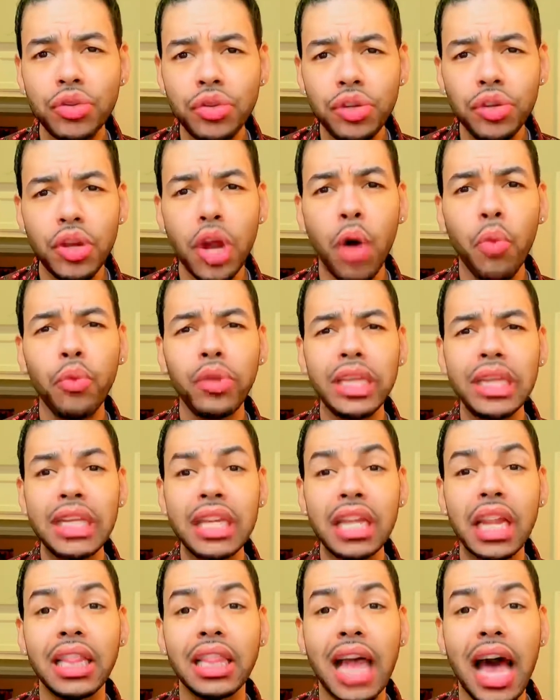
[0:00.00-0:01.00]
You don't really
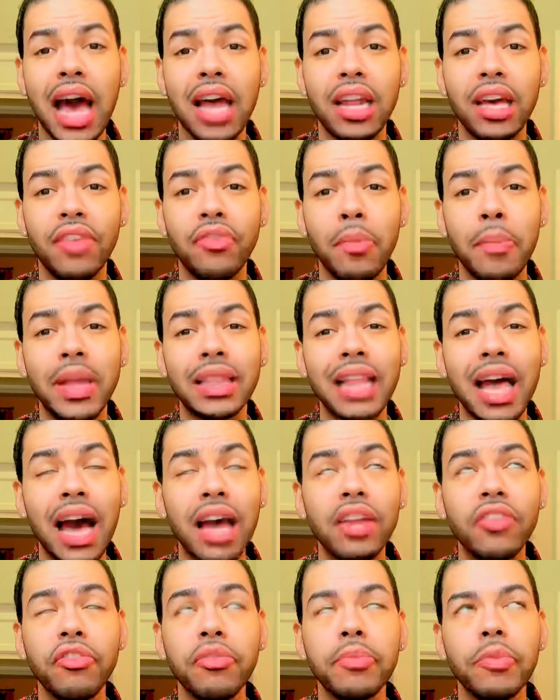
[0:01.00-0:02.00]
need a lot of them. A
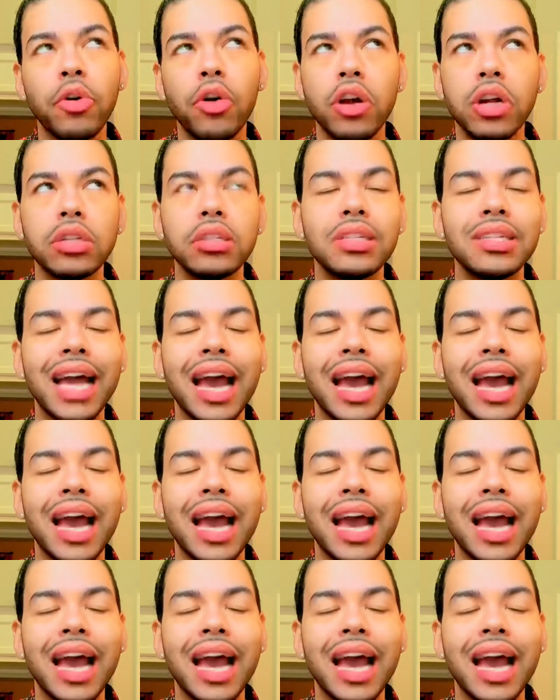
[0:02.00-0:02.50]
lot of them are,